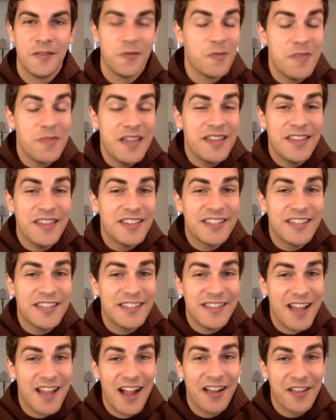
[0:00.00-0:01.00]
For me, this
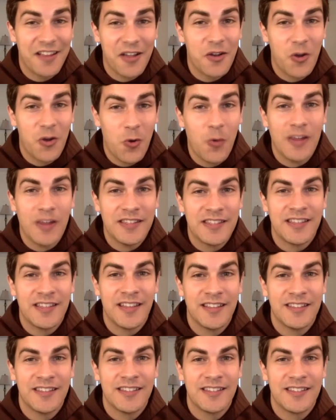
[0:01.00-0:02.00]
is not a
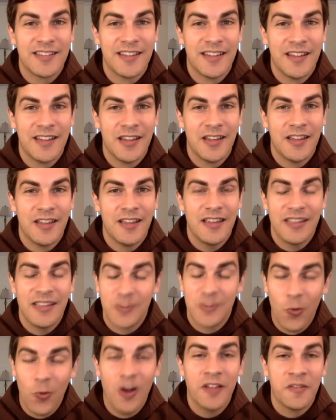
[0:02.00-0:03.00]
coincidence.
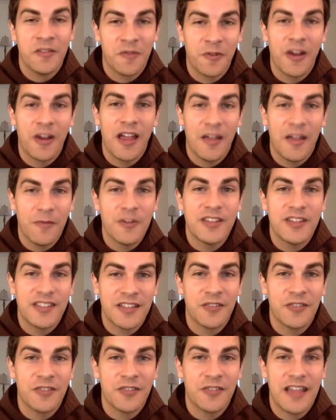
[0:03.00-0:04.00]
It's one for every
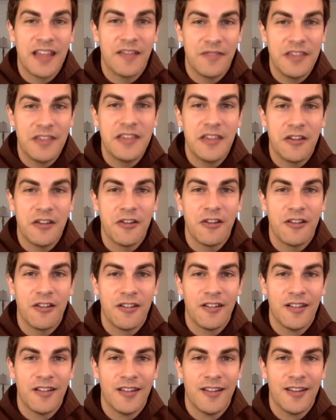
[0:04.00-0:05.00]
single day of the year.
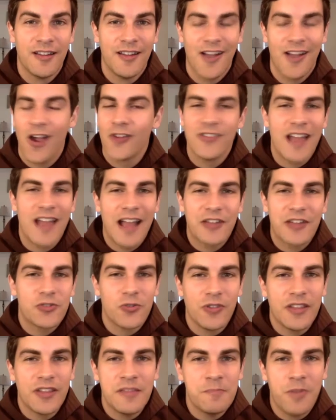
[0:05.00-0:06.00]
Our
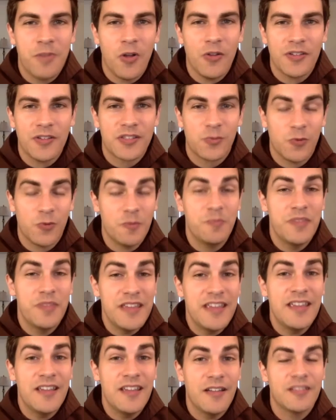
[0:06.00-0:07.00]
natural impulse will
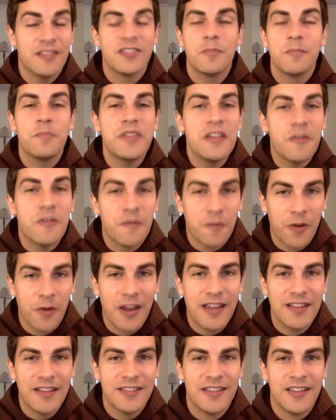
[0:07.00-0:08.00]
be to be
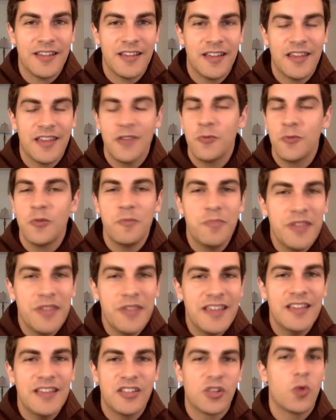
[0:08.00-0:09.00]
afraid. It will
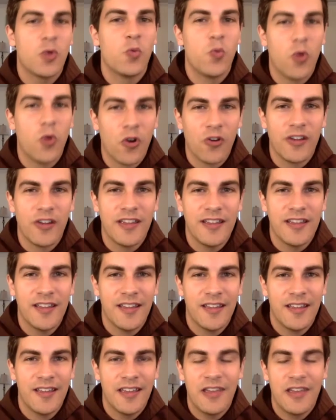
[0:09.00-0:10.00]
be to worry.
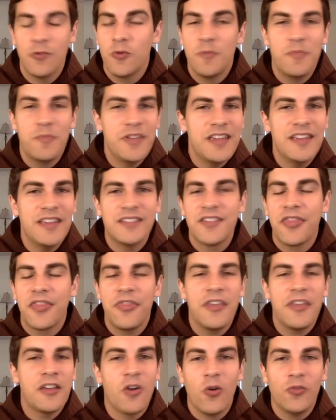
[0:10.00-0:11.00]
It will be to
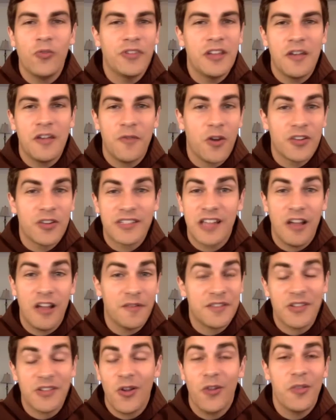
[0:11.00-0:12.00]
think only of
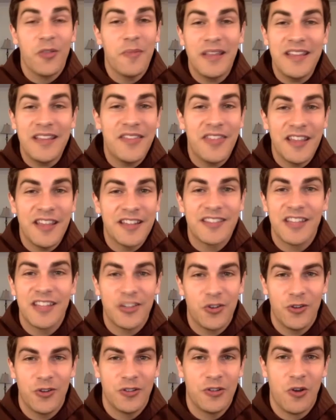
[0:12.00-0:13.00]
ourselves and all the many things
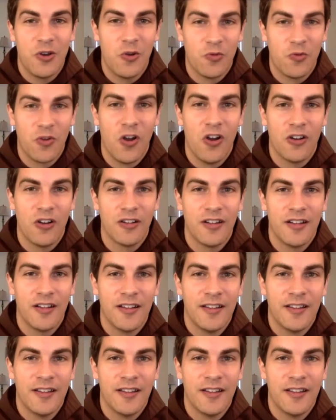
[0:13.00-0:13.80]
that could go wrong.